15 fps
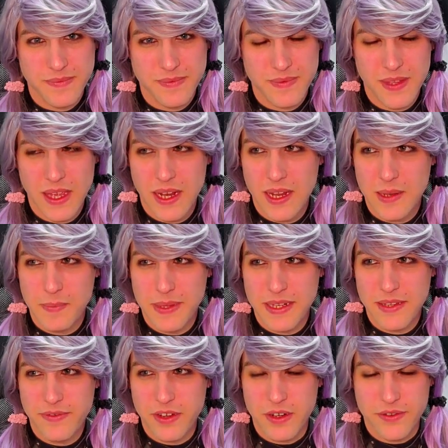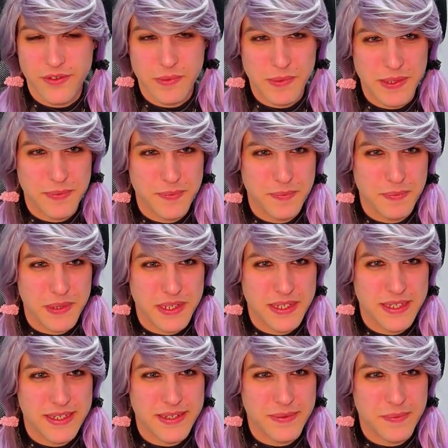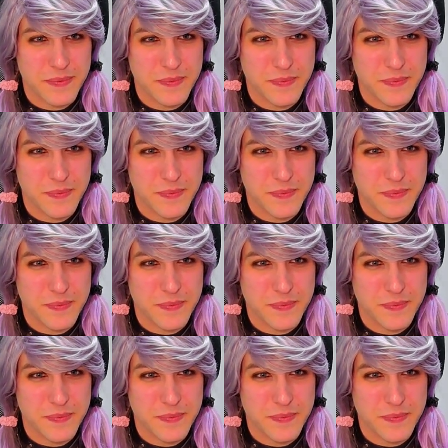little bit difficult for me, but to